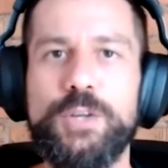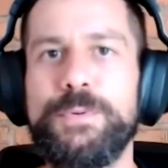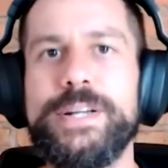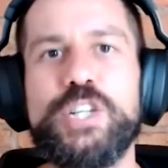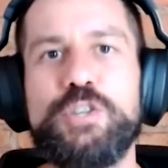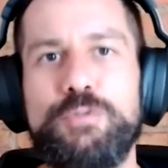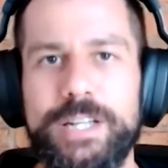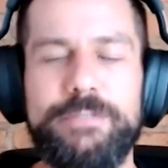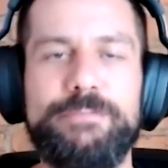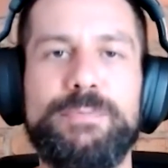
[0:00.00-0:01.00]
Super
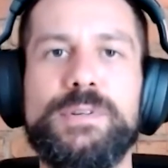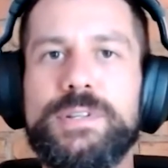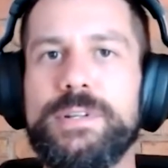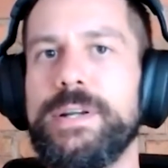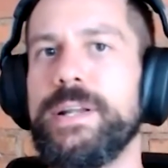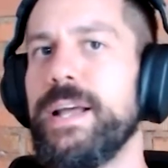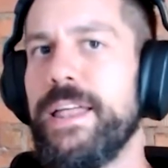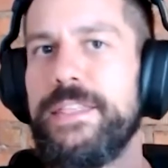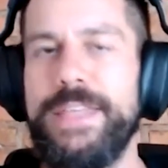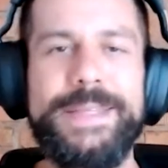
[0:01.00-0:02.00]
instructive person,
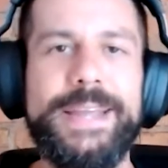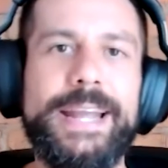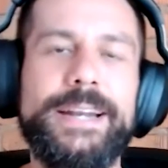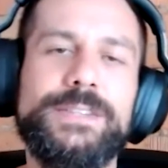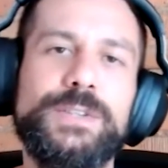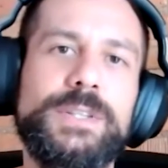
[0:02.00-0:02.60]
dedicated to the